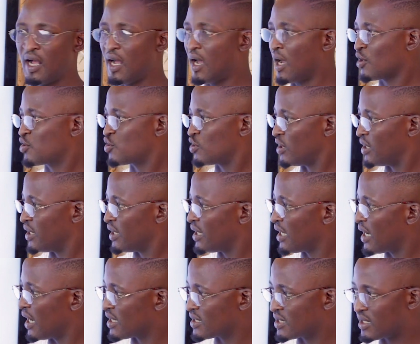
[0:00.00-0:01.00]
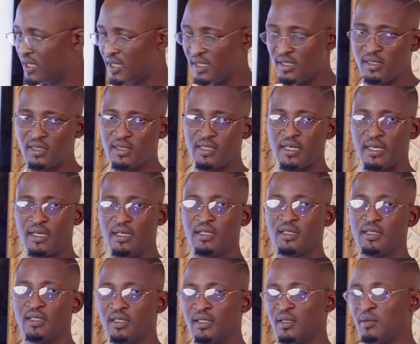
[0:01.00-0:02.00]
actually as guilty.
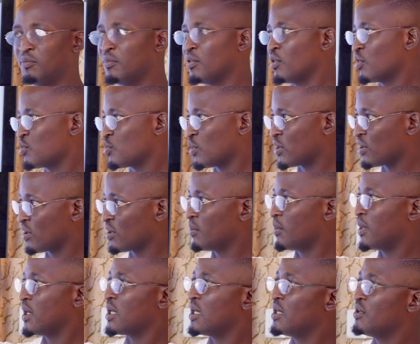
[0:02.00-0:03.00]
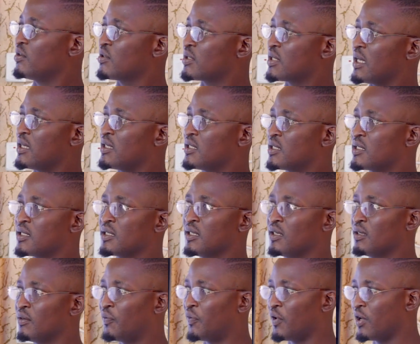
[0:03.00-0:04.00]
Because we're talking about innocence
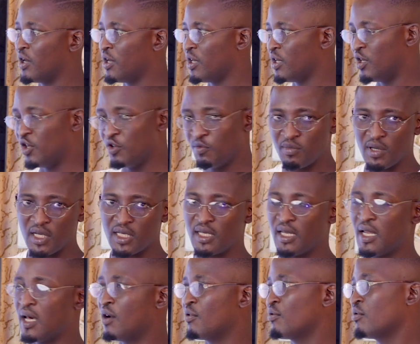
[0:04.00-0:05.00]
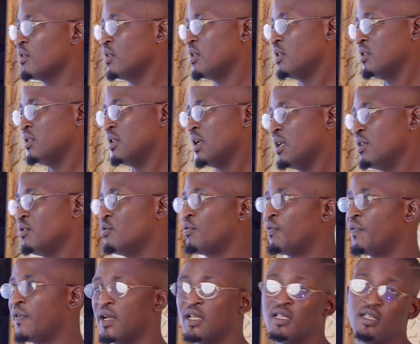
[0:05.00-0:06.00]
for a human now, then you
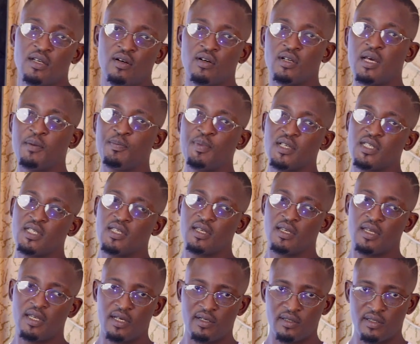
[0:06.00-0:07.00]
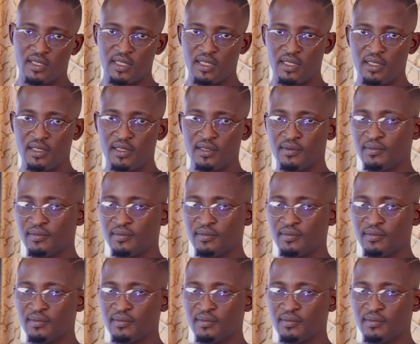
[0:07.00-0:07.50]
find the other person guilty.